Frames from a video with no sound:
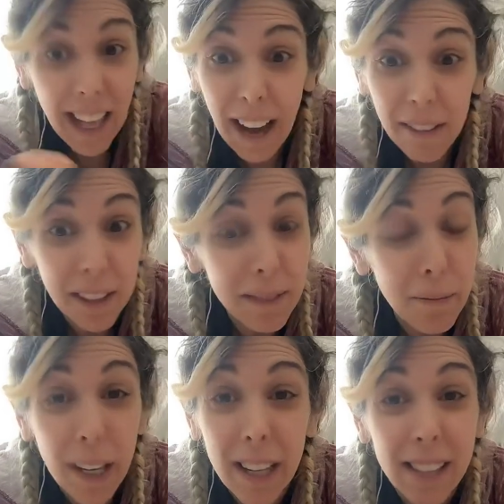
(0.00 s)
that one
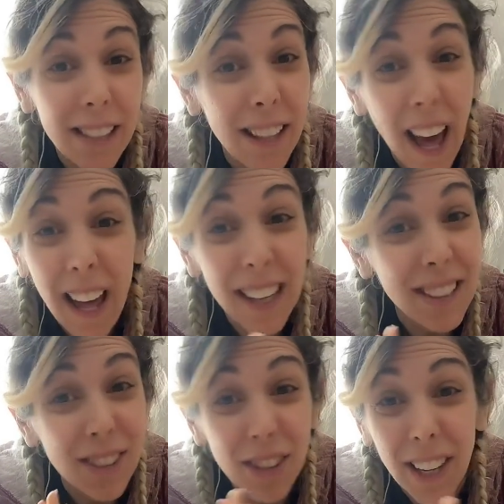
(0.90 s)
because that is